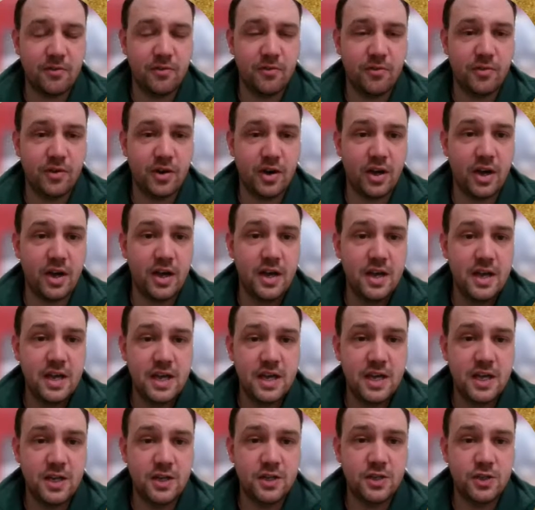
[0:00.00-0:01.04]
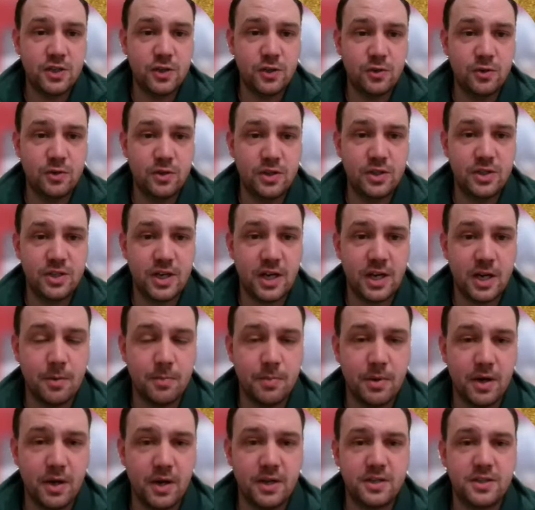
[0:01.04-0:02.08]
fire into the
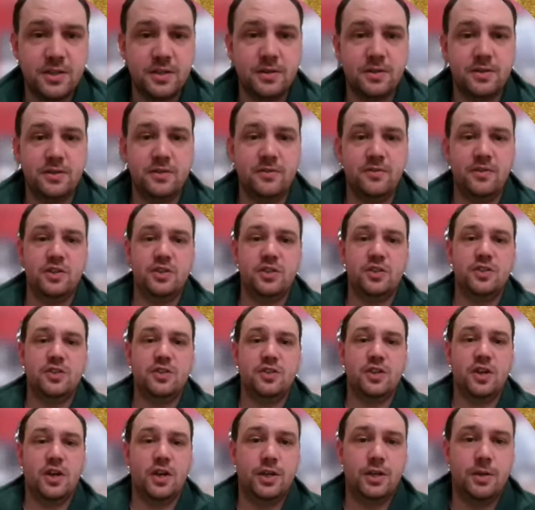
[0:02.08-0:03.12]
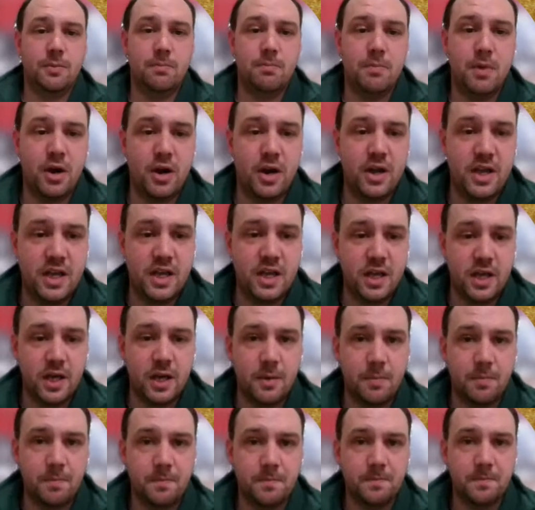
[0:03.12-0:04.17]
Jacobite divisions under Murray
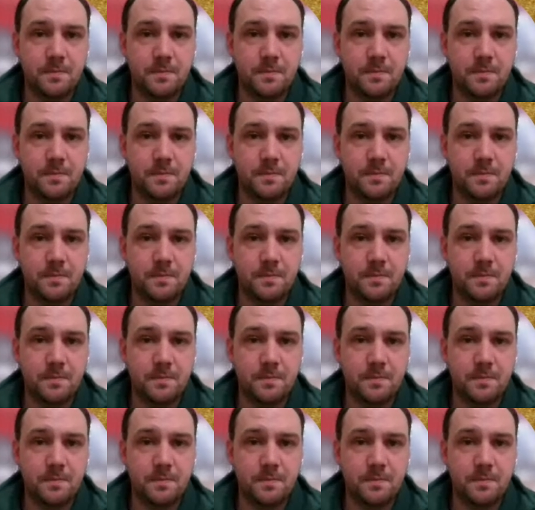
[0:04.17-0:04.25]
here.